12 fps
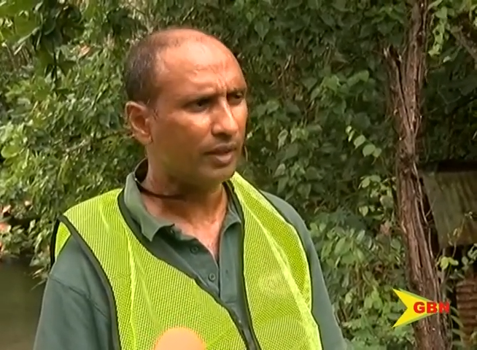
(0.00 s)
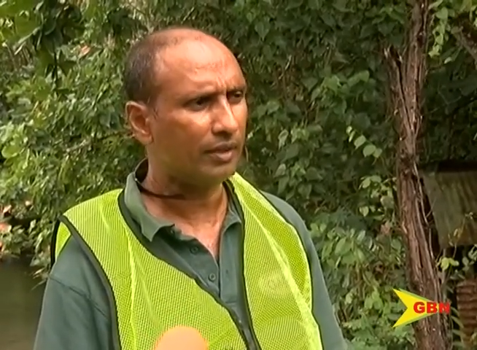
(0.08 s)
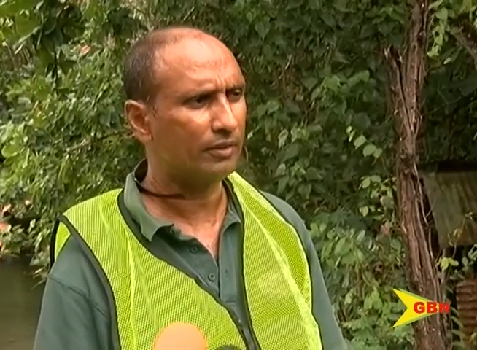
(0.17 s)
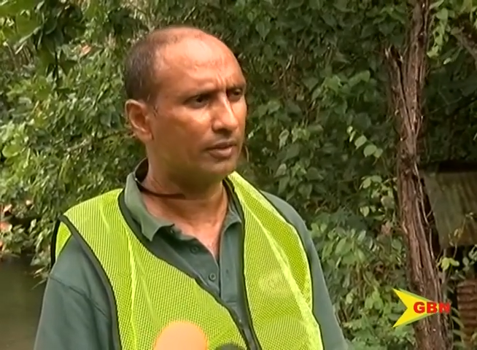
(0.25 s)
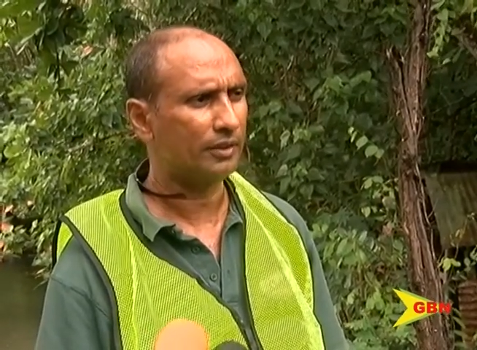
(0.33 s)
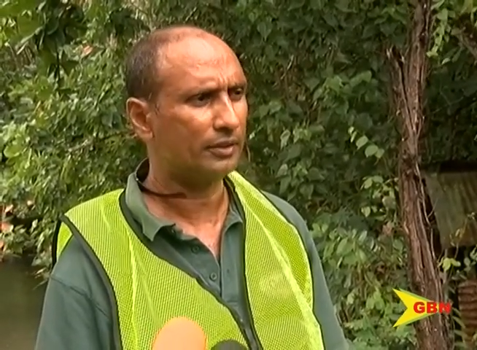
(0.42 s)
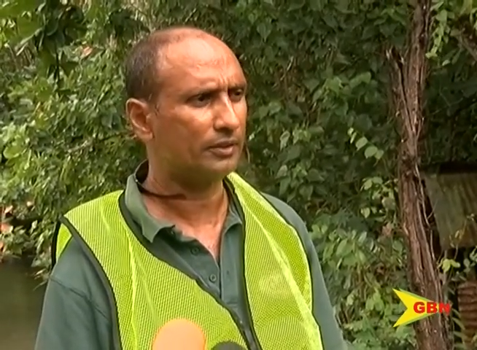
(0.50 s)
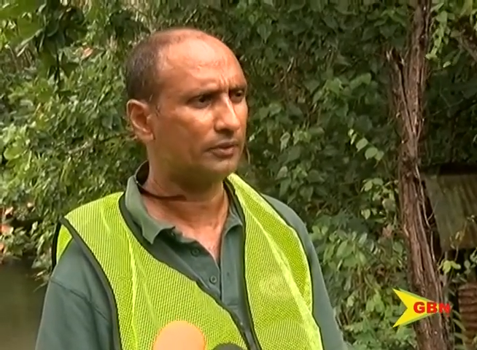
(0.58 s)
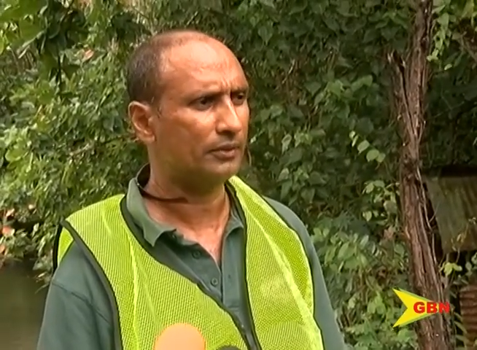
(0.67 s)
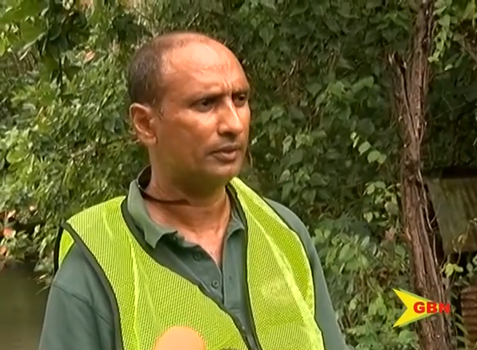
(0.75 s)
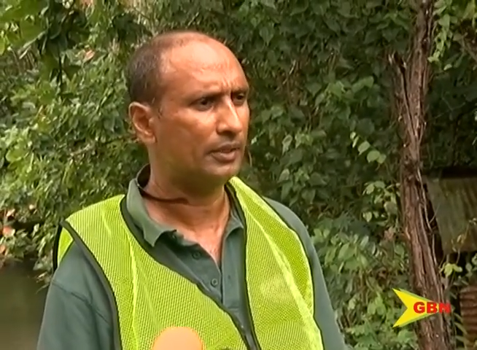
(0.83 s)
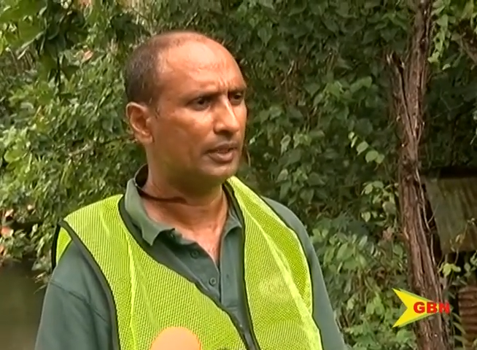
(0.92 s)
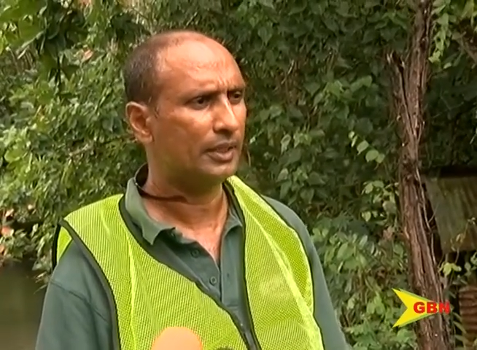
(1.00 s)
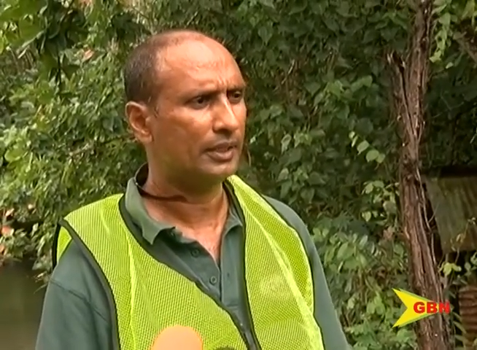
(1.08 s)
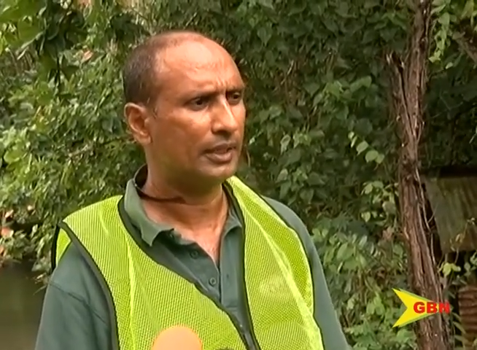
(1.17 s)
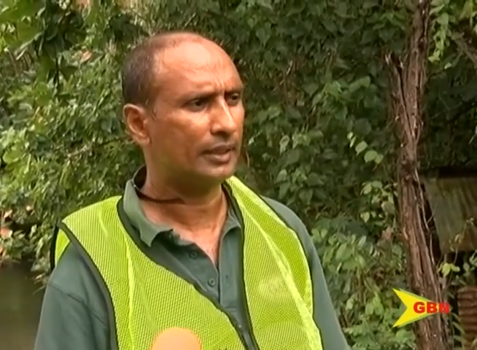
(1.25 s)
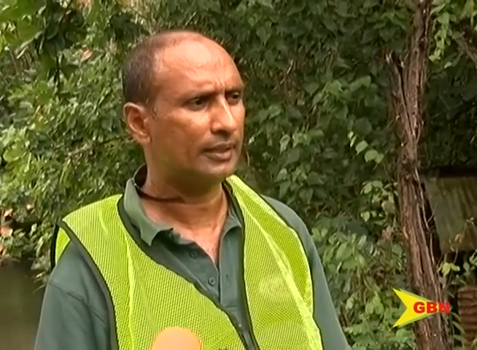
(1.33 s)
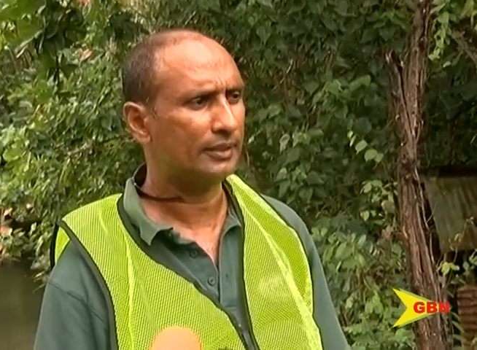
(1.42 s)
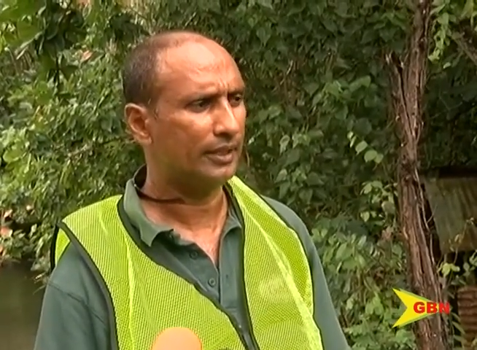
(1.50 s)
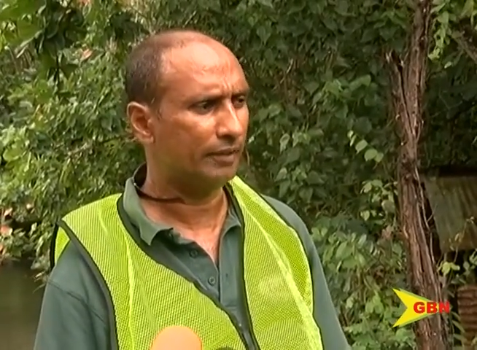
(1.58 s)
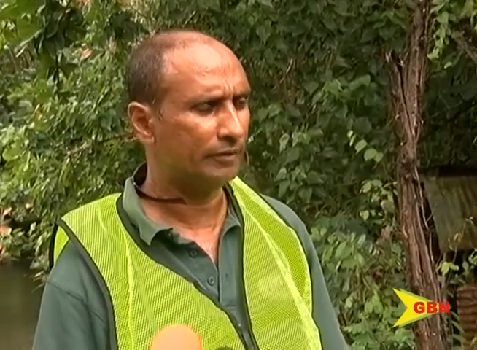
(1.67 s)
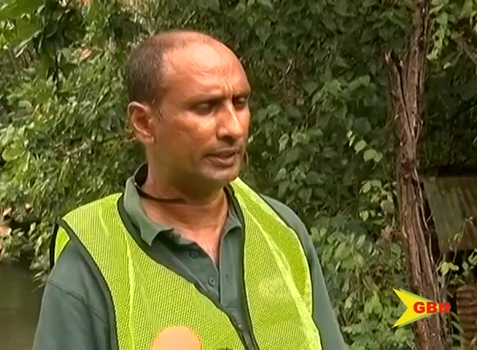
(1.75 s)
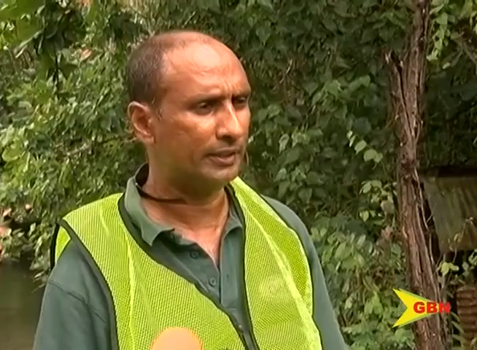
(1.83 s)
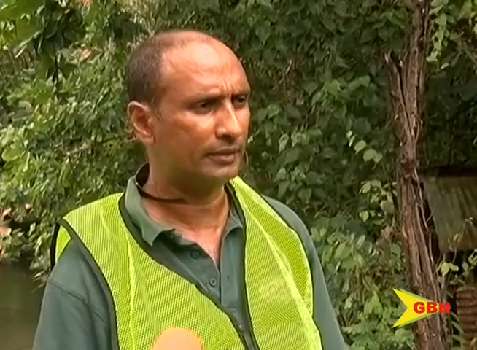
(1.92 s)
in order to gather the
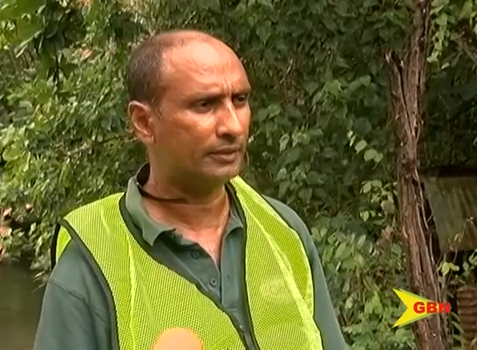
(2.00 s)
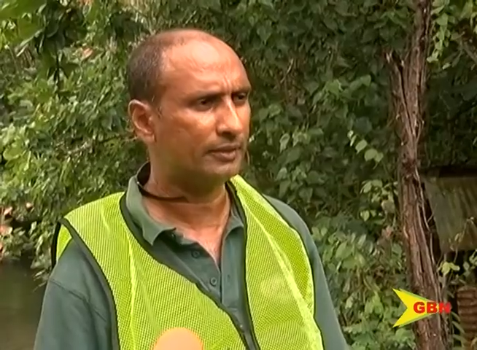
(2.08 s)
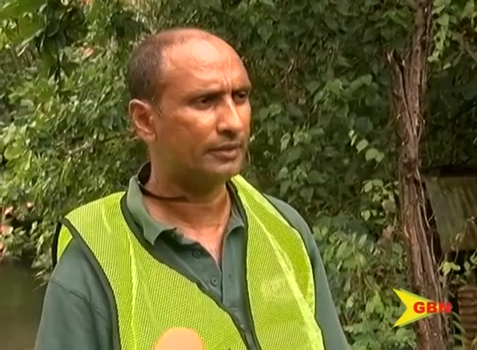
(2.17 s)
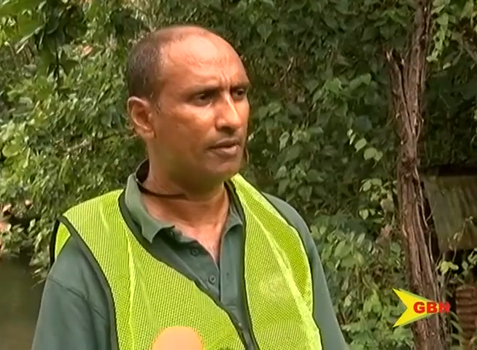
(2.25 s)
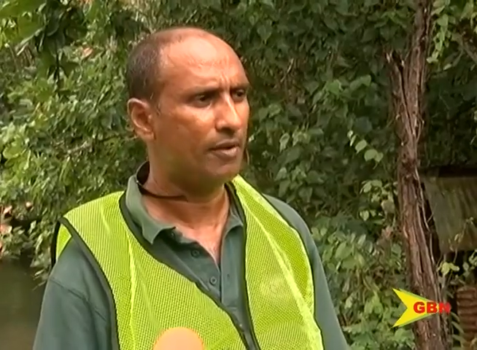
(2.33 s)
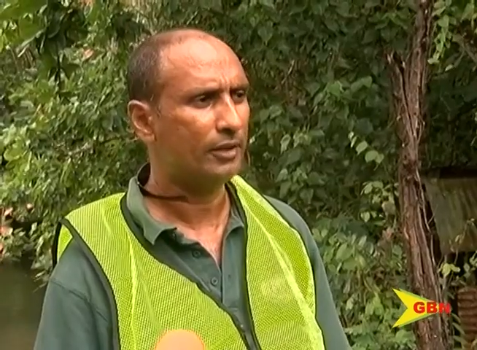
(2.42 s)
evidence